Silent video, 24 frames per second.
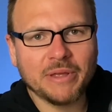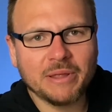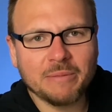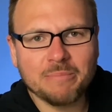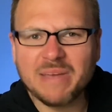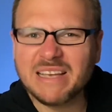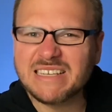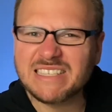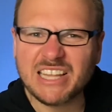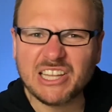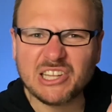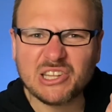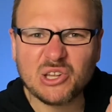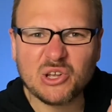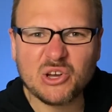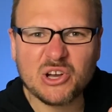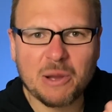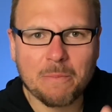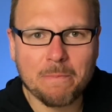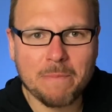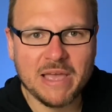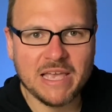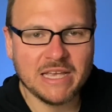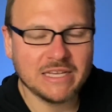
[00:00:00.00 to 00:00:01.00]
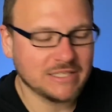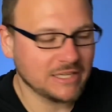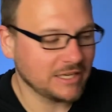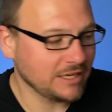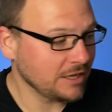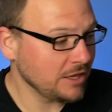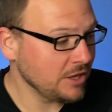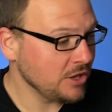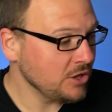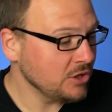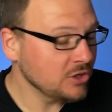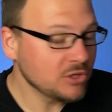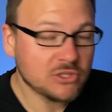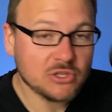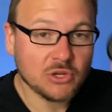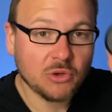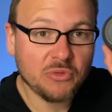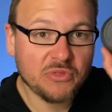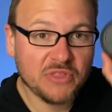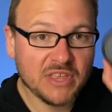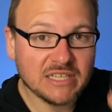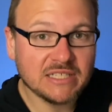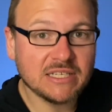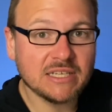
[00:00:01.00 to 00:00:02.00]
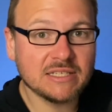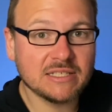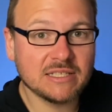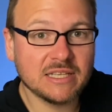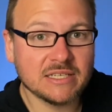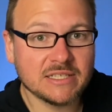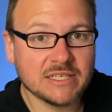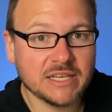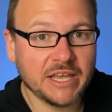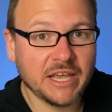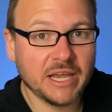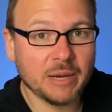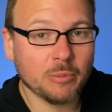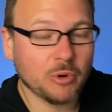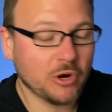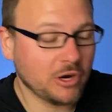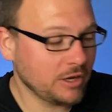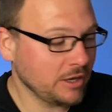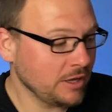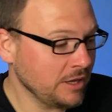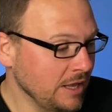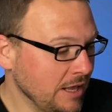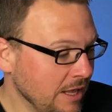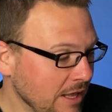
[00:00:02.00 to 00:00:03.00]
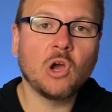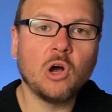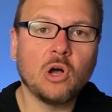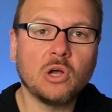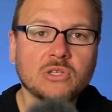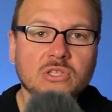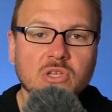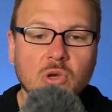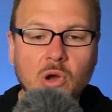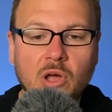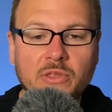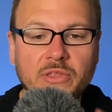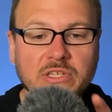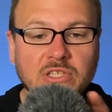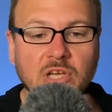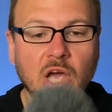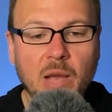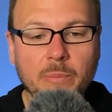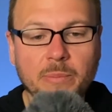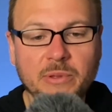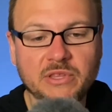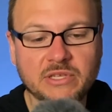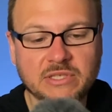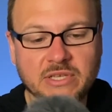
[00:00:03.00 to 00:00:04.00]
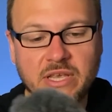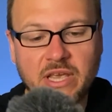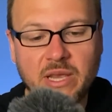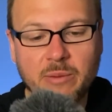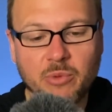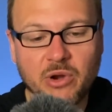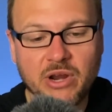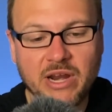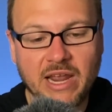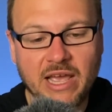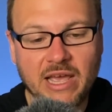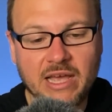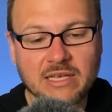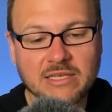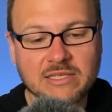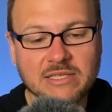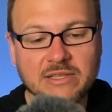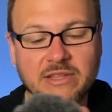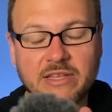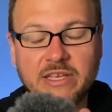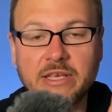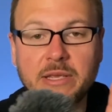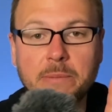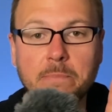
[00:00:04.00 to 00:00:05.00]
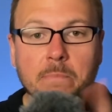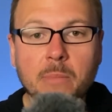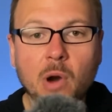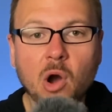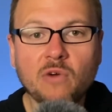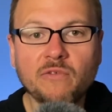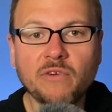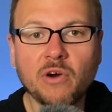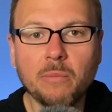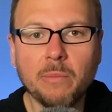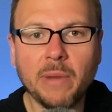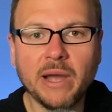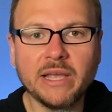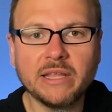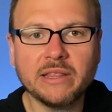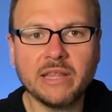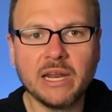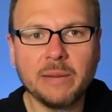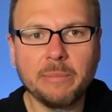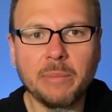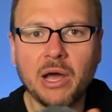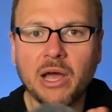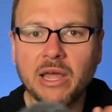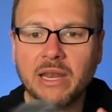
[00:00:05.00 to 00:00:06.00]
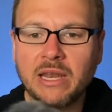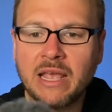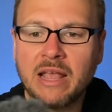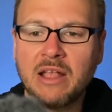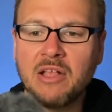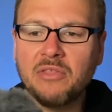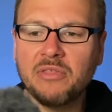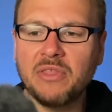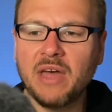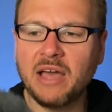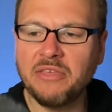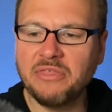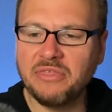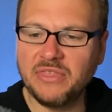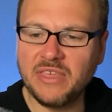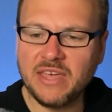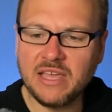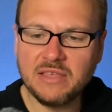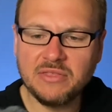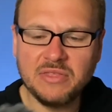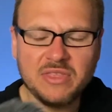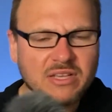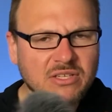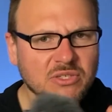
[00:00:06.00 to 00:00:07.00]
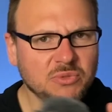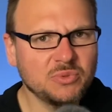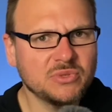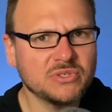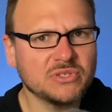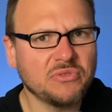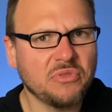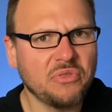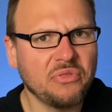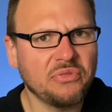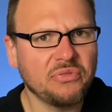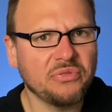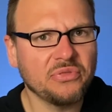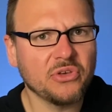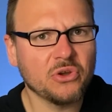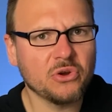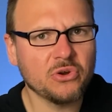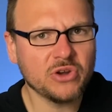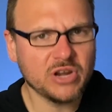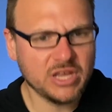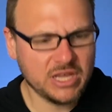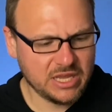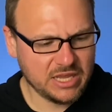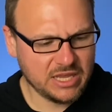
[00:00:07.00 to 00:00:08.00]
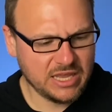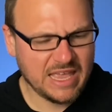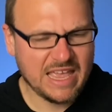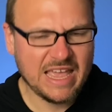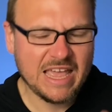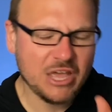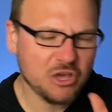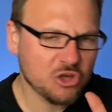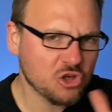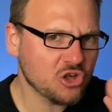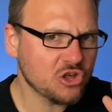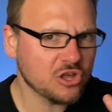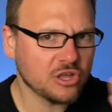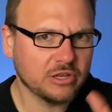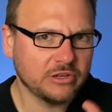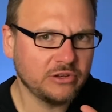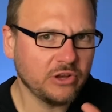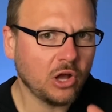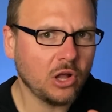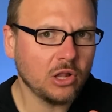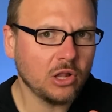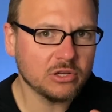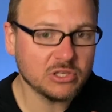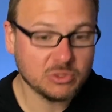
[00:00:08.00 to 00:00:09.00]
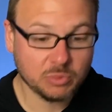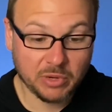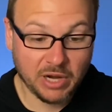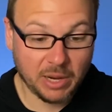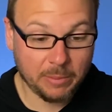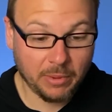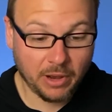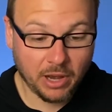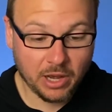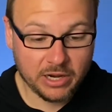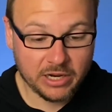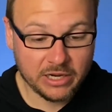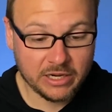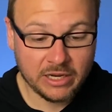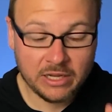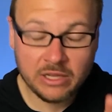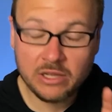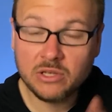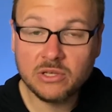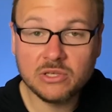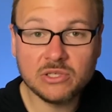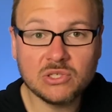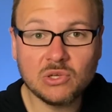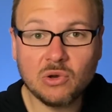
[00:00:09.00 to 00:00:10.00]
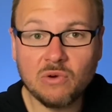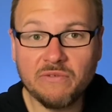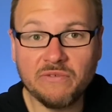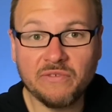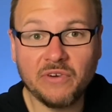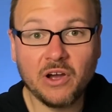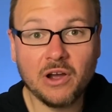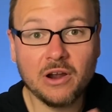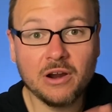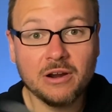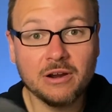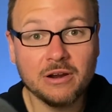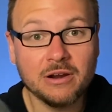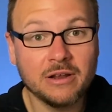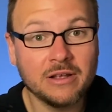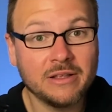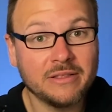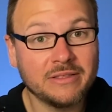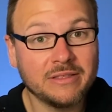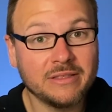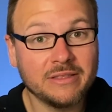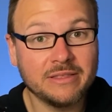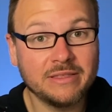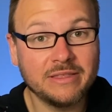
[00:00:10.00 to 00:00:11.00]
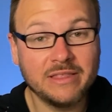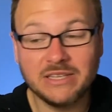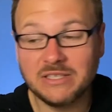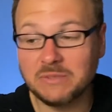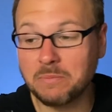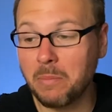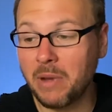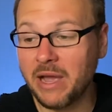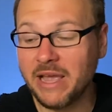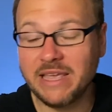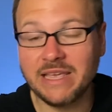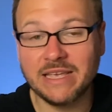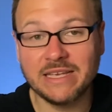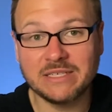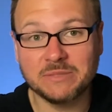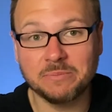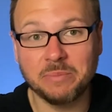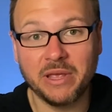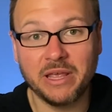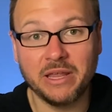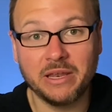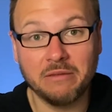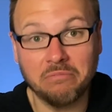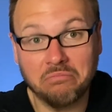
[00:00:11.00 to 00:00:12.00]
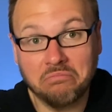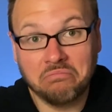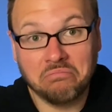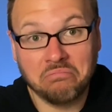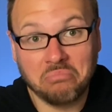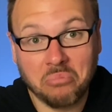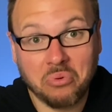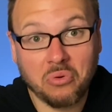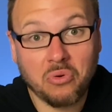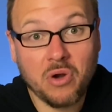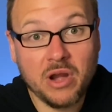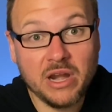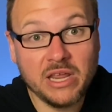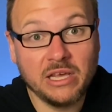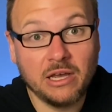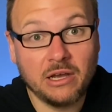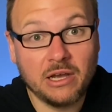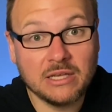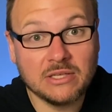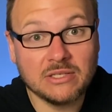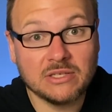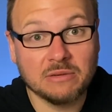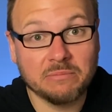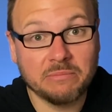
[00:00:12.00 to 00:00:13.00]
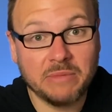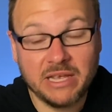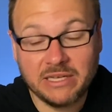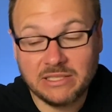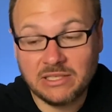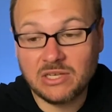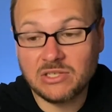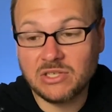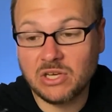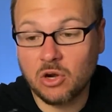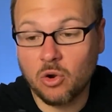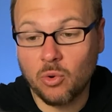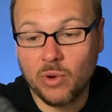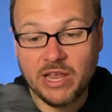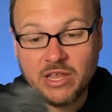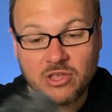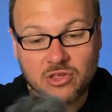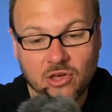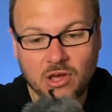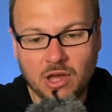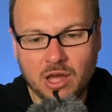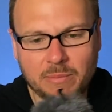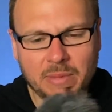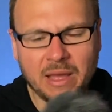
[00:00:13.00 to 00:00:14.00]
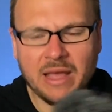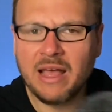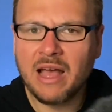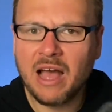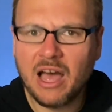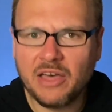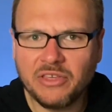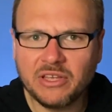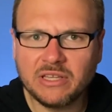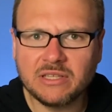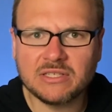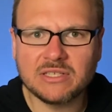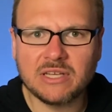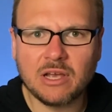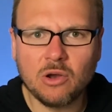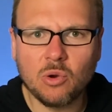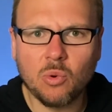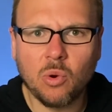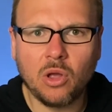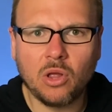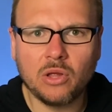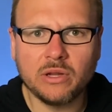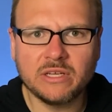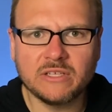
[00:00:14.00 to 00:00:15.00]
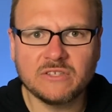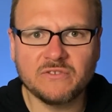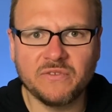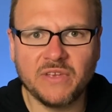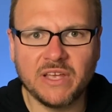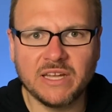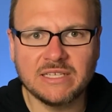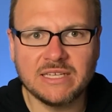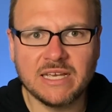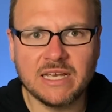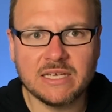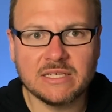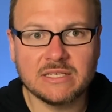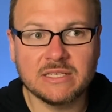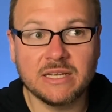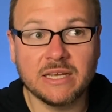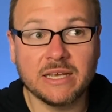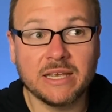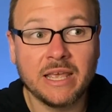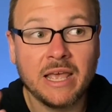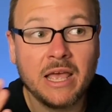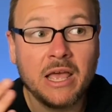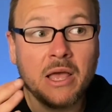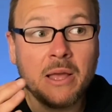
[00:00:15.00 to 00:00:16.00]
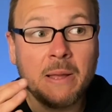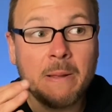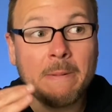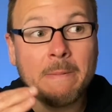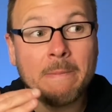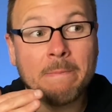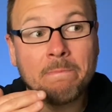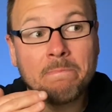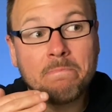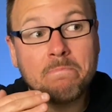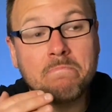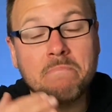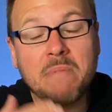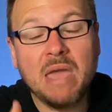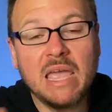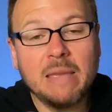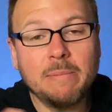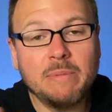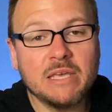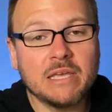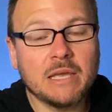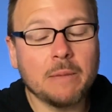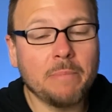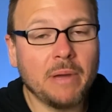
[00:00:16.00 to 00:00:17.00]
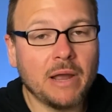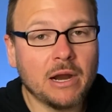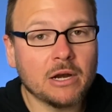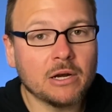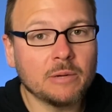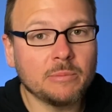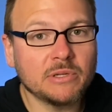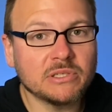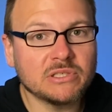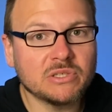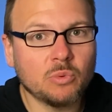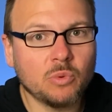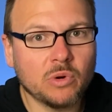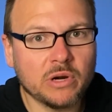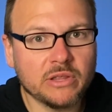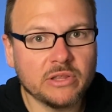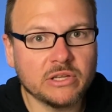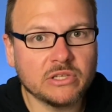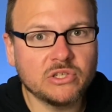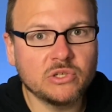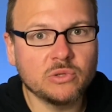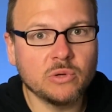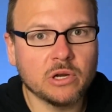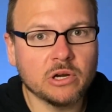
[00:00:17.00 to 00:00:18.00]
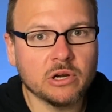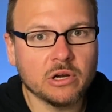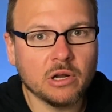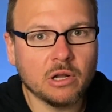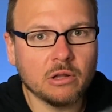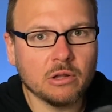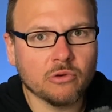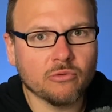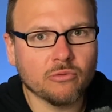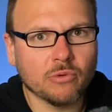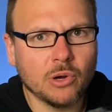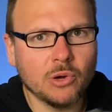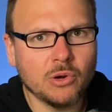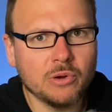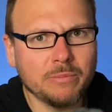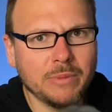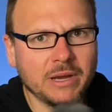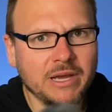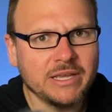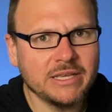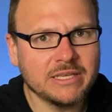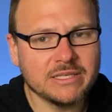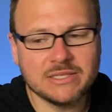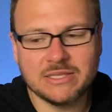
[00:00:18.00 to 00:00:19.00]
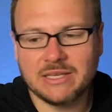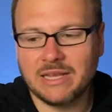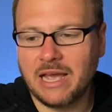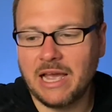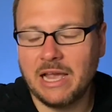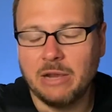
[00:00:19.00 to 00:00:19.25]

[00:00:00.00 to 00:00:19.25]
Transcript: It makes it look amazing. So this is this camera. Also on the top of this camera, it has the Movo mic that I bought. I think this was $30-ish when I bought it. So far, this mic has been pretty awesome. It does a great job. I think the sound quality is fantastic. Maybe comparable to one of the $200 Rode mics.